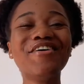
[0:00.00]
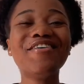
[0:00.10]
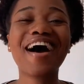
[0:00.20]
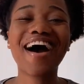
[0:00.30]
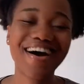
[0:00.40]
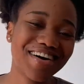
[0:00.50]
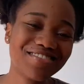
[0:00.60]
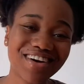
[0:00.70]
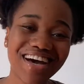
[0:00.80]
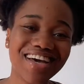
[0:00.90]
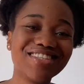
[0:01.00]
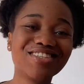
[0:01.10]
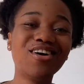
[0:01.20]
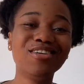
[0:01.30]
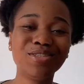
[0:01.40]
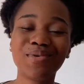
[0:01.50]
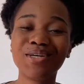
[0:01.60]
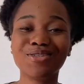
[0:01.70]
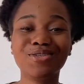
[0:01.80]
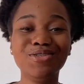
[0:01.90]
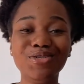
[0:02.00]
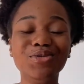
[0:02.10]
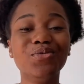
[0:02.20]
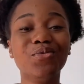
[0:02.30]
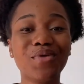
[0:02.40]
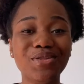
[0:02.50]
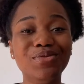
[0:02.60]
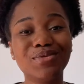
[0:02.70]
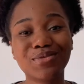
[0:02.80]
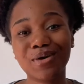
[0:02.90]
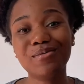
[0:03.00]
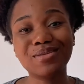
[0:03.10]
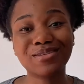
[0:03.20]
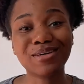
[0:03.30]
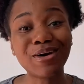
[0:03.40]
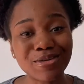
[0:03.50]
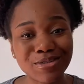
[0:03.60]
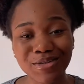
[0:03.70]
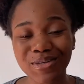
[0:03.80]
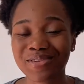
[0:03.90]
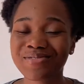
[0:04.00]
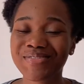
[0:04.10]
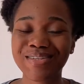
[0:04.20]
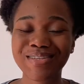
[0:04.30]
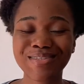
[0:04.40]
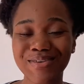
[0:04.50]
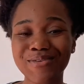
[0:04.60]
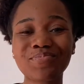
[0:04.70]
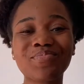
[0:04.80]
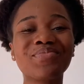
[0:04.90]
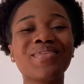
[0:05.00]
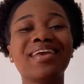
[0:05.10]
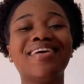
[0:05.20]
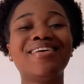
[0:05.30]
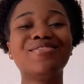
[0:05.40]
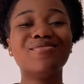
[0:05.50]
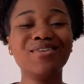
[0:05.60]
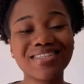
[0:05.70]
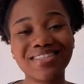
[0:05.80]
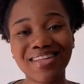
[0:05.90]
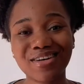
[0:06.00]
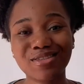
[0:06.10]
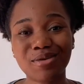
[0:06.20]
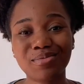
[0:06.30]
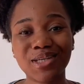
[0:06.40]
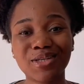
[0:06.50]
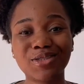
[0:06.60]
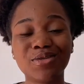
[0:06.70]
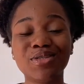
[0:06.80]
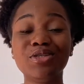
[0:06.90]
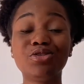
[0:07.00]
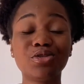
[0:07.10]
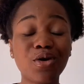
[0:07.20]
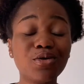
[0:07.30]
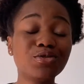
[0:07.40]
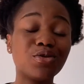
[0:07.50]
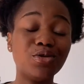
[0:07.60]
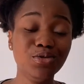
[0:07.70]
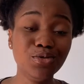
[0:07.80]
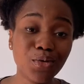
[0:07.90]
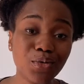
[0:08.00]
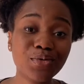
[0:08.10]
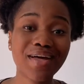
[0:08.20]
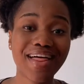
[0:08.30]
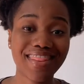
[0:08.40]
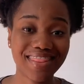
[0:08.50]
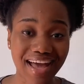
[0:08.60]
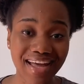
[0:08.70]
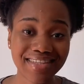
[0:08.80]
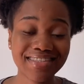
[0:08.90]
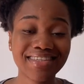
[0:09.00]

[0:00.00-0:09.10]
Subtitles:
however, it all depends on you when you want to come into the country. So once you send out your application, you should also know that